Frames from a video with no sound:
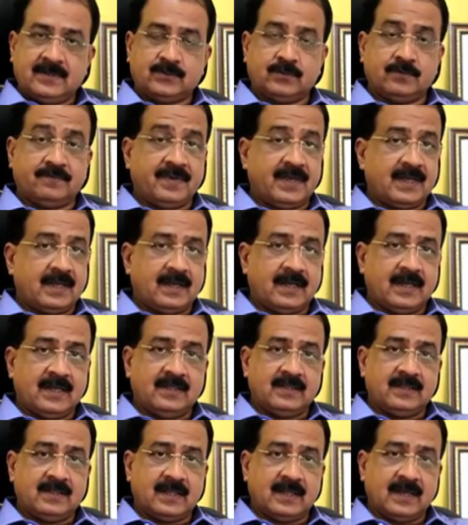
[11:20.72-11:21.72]
so we are
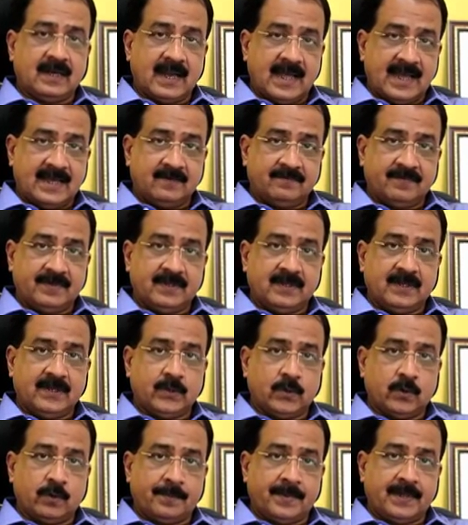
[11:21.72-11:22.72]
in line with the
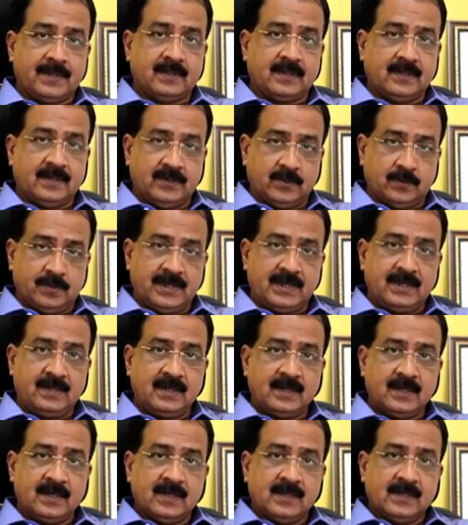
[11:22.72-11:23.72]
European
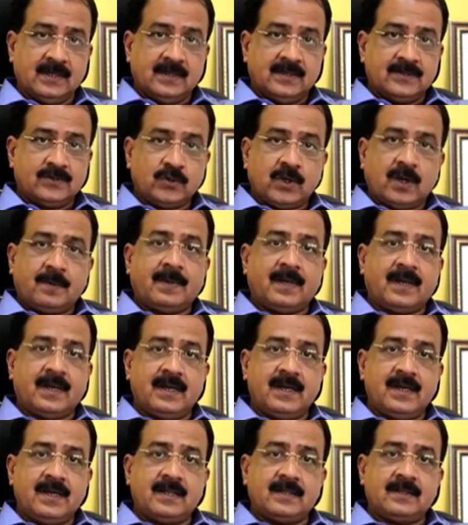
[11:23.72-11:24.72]
Union. So our
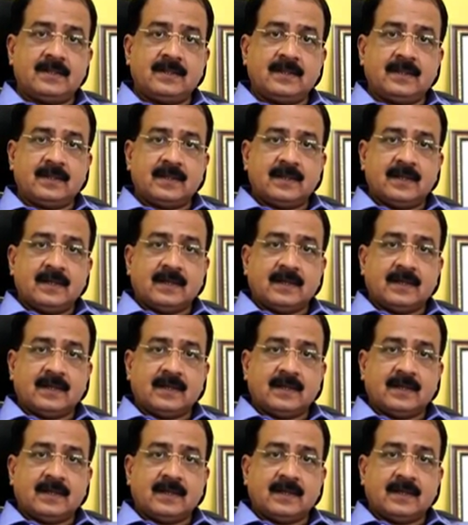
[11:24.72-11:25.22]
Indian